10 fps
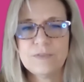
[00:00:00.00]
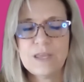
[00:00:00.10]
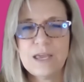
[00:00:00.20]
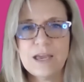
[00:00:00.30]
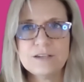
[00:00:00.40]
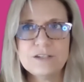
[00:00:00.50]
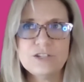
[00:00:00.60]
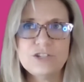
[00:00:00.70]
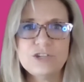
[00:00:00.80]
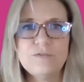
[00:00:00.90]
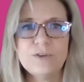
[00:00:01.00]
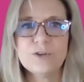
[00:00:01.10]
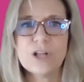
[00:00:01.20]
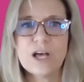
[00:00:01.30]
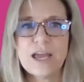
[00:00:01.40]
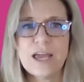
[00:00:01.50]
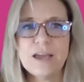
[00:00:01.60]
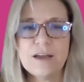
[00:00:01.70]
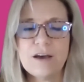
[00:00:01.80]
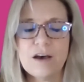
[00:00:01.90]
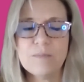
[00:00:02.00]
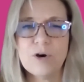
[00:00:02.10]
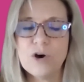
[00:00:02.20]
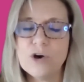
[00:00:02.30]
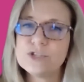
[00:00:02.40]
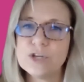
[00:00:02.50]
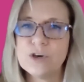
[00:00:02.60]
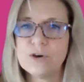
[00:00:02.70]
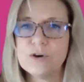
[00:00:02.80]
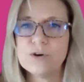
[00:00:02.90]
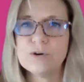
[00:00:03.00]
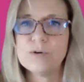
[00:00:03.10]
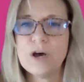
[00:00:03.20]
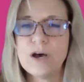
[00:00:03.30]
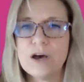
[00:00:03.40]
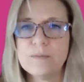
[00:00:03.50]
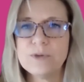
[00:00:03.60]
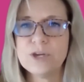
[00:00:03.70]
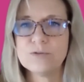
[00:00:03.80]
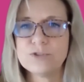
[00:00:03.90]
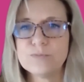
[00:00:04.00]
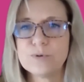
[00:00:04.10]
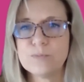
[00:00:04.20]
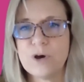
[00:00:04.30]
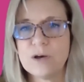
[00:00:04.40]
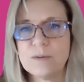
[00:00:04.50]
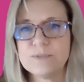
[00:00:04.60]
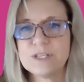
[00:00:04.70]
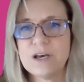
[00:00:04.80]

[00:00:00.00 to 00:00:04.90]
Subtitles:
And do you feel like also, Supermoms